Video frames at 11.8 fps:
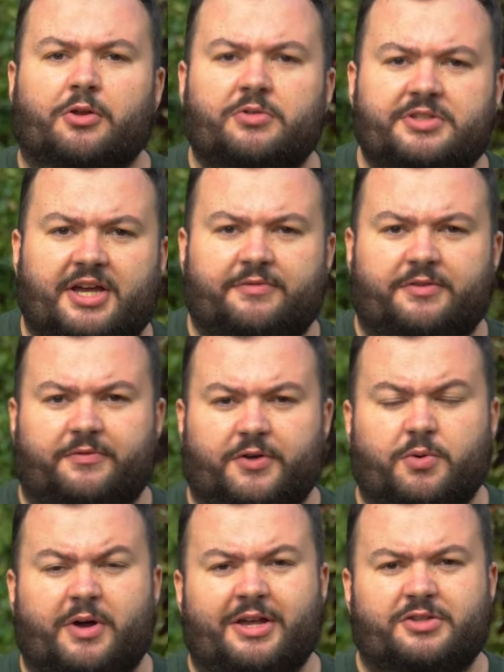looked after for
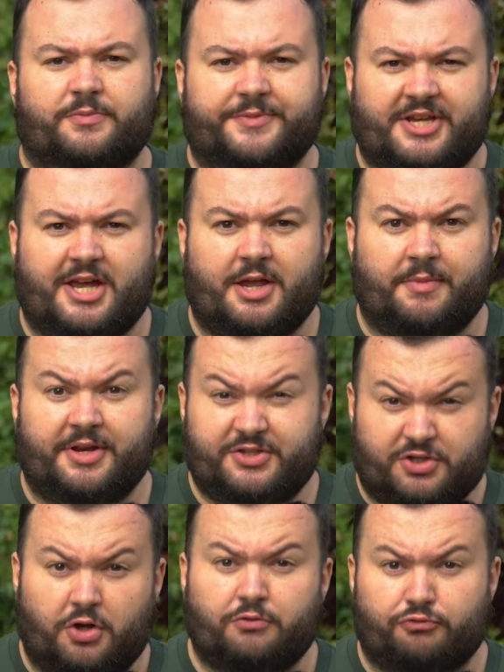quite some time and it's
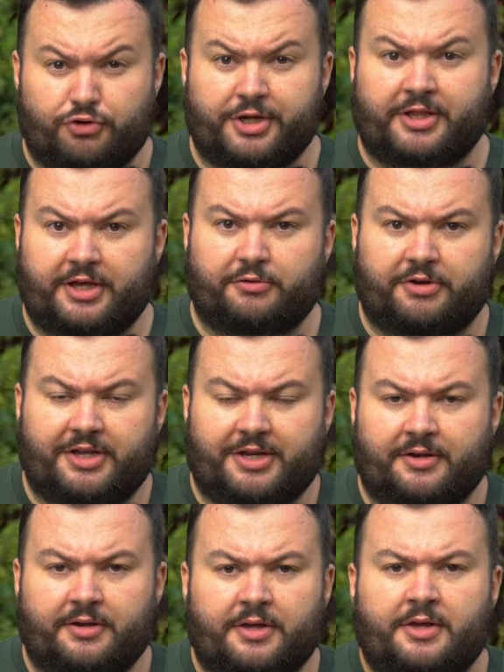gone really green,
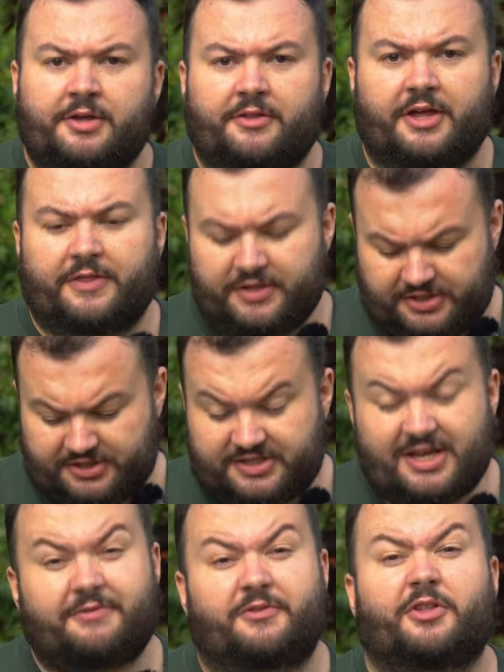then this is
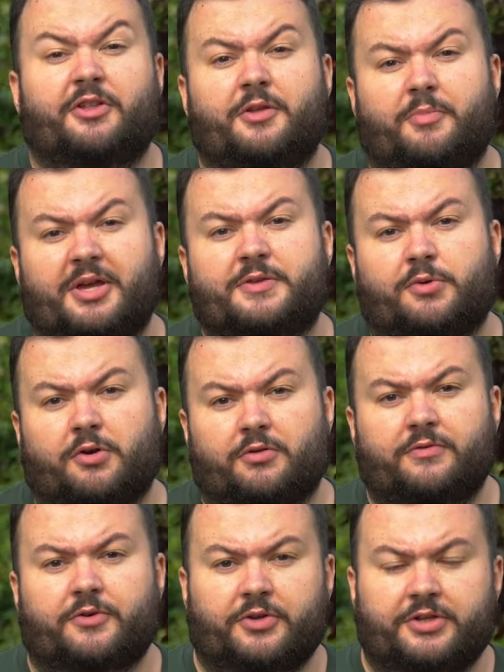definitely the best product
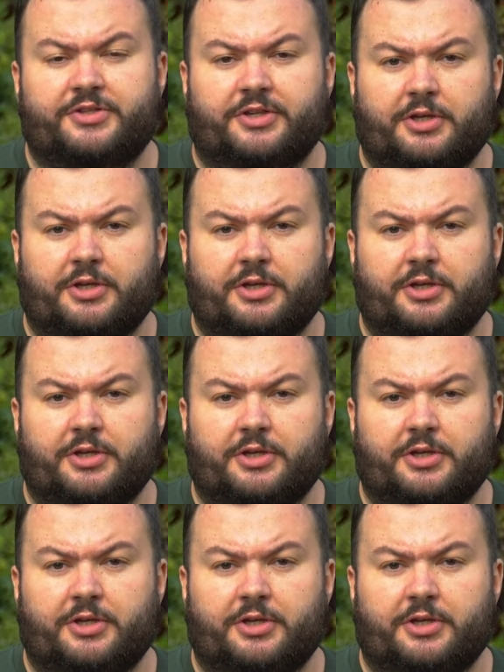for you to